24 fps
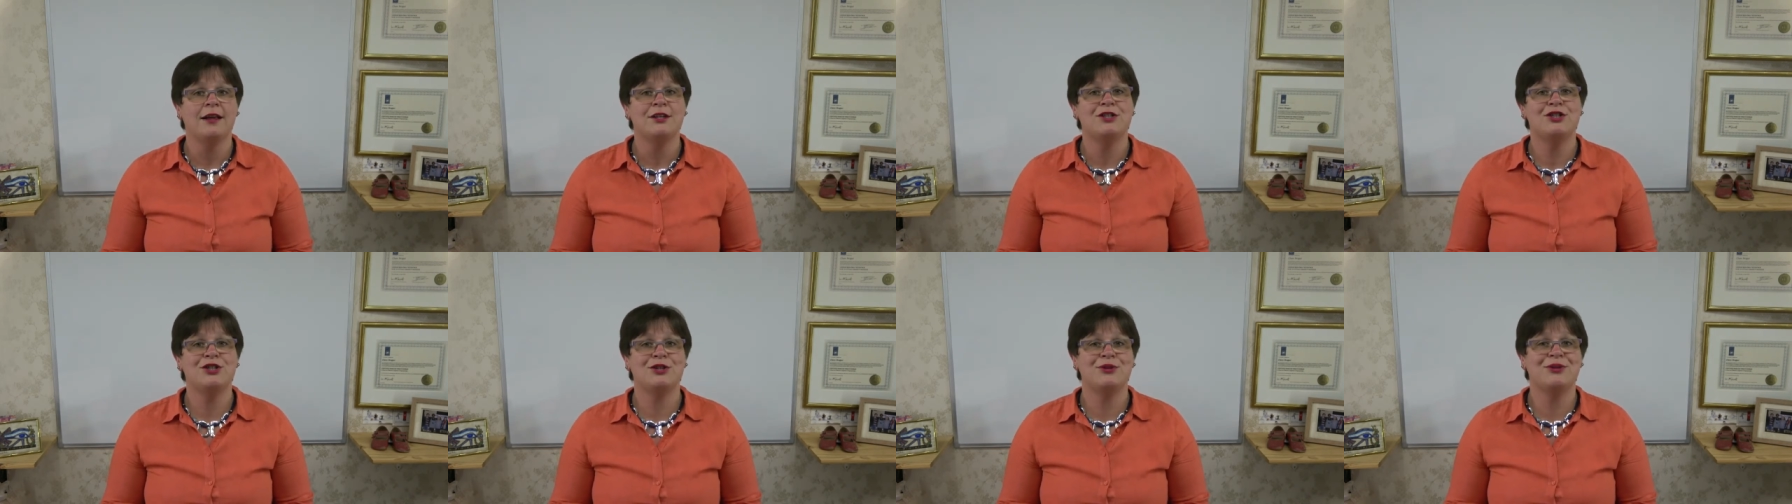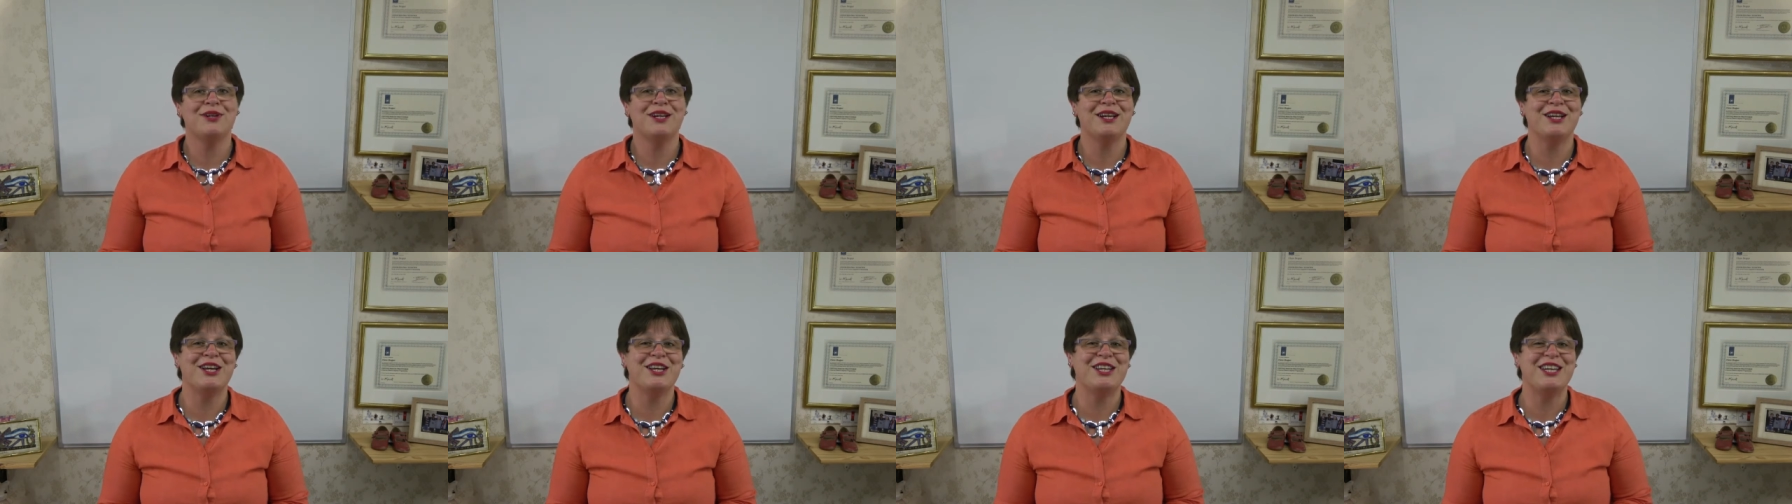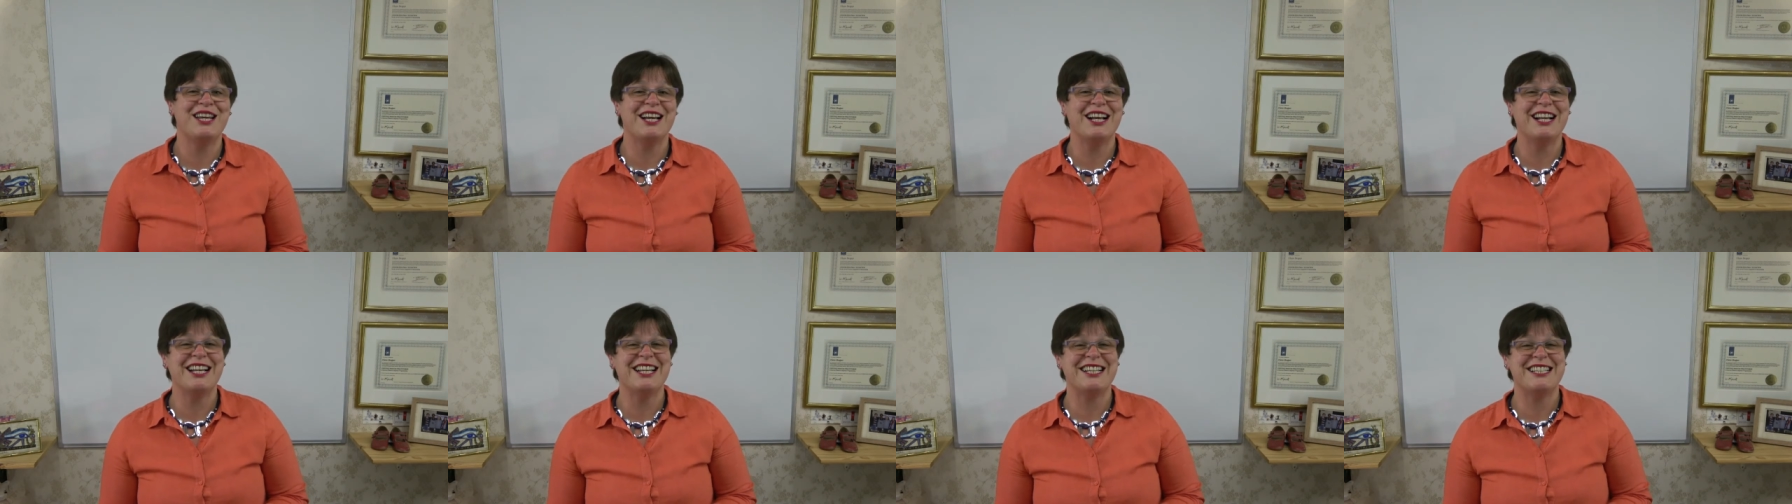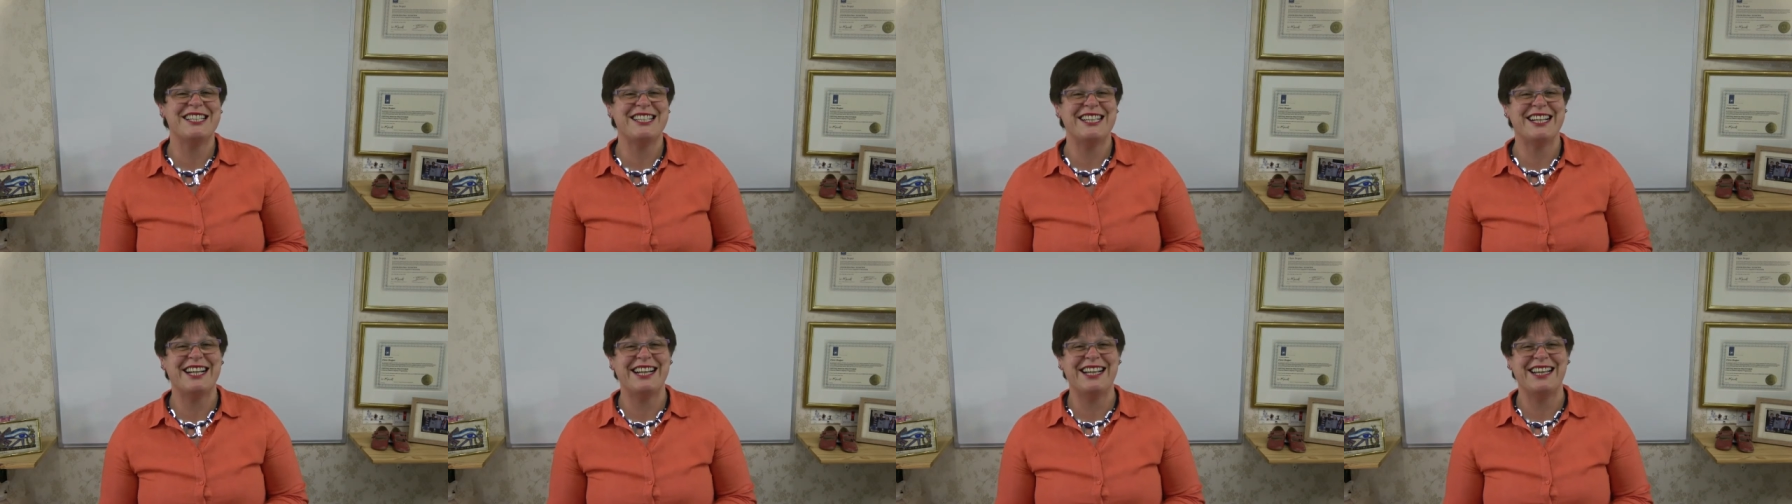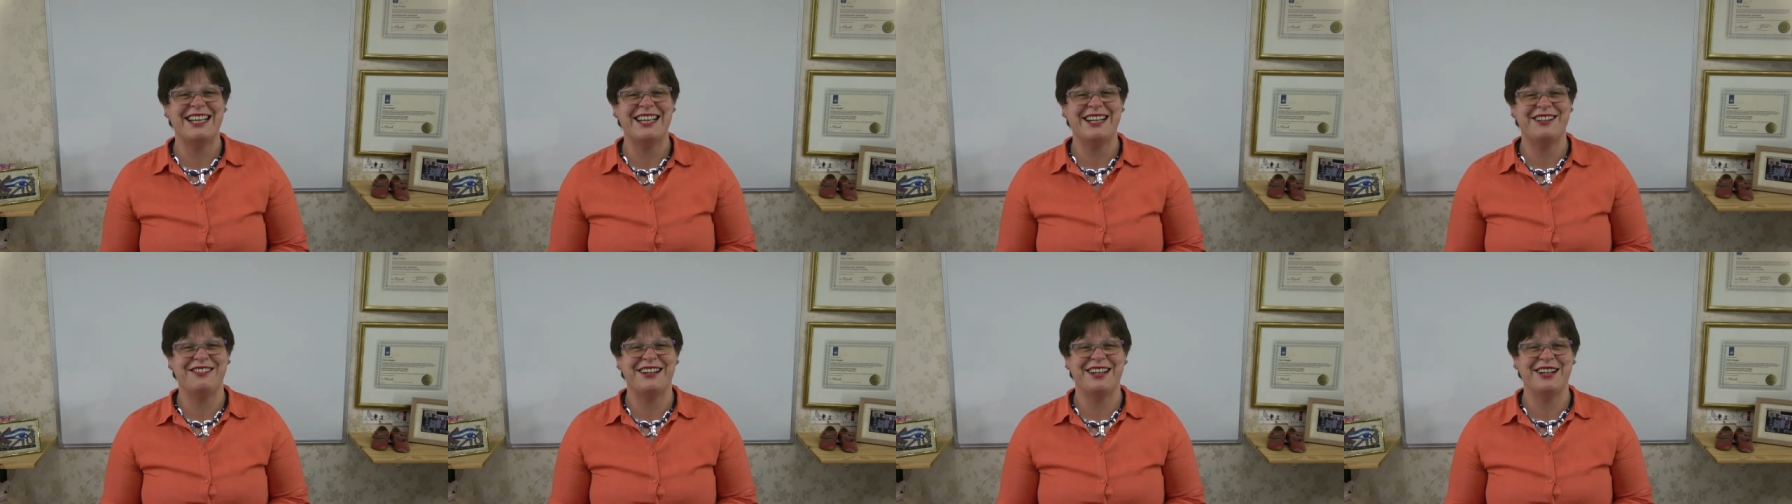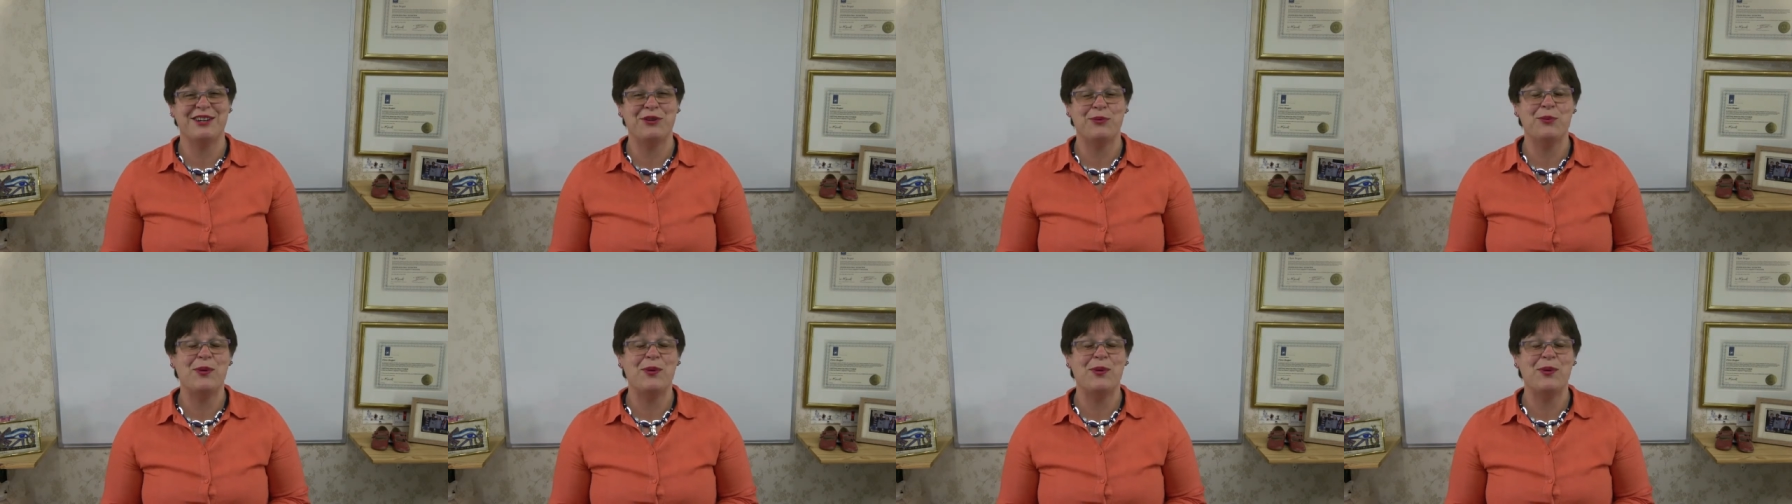doing your clutter clearing.